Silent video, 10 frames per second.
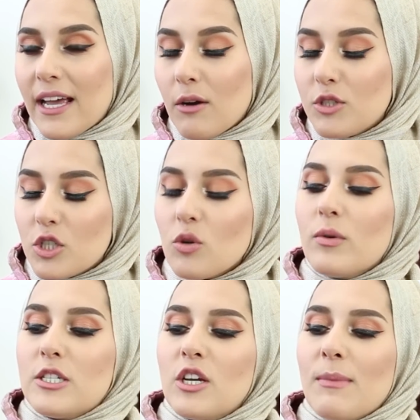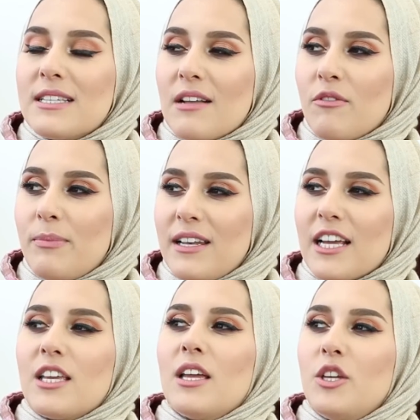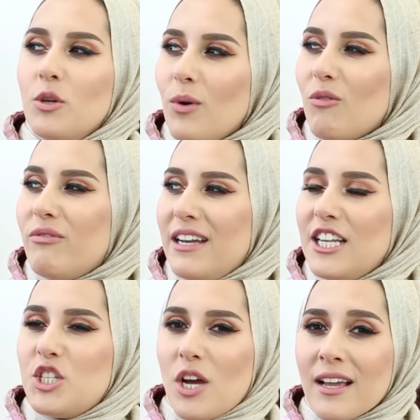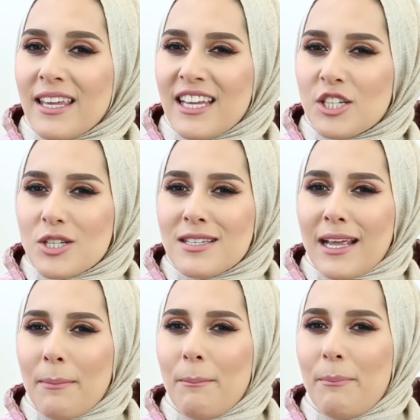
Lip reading: I would just always look at myself and be like, you are really chunky and just like